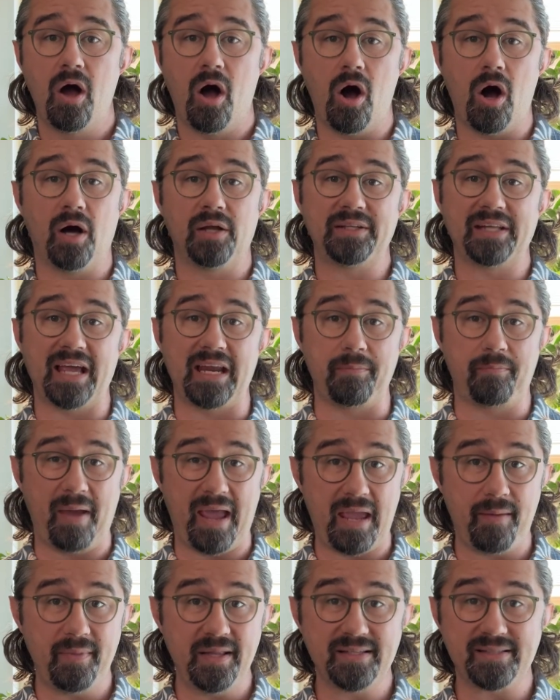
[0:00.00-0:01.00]
online
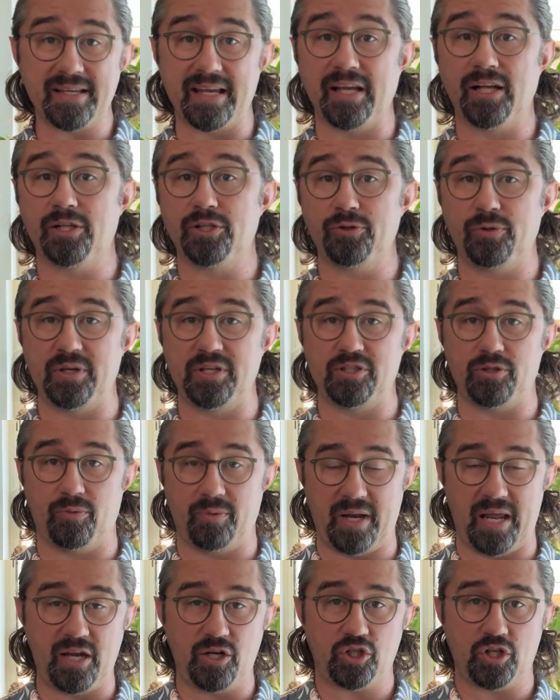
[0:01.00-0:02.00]
payments, including
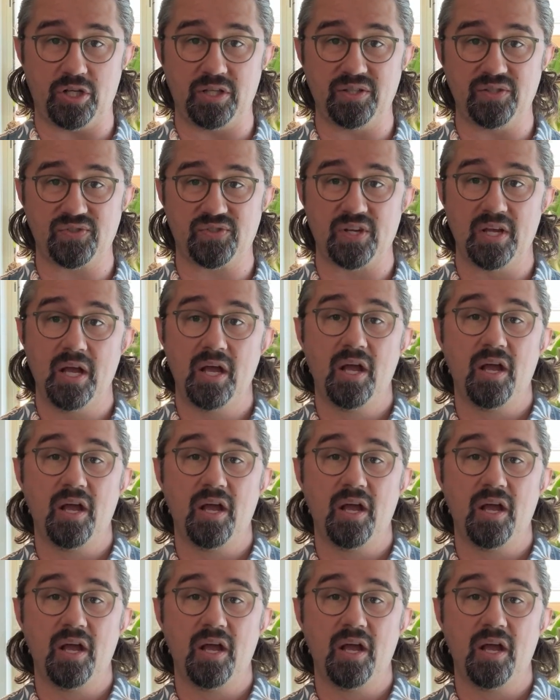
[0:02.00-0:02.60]
donations,